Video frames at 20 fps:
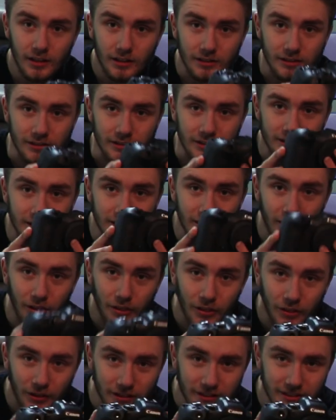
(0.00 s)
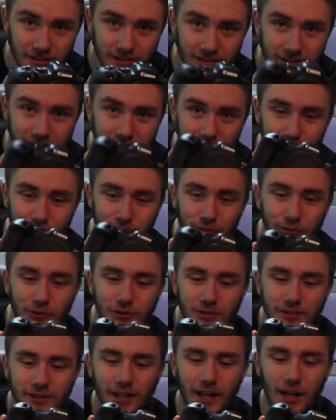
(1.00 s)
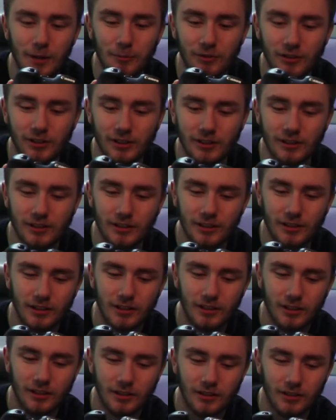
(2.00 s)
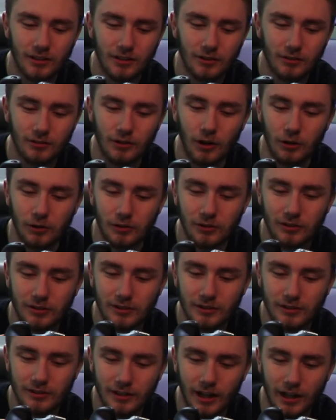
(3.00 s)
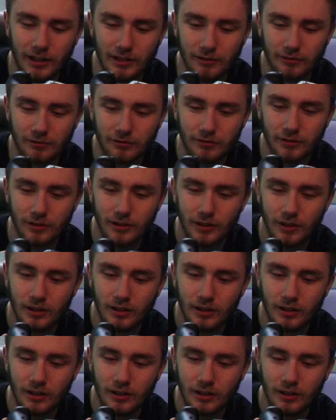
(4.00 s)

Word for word: Cause this is the first camera Oh, kind of.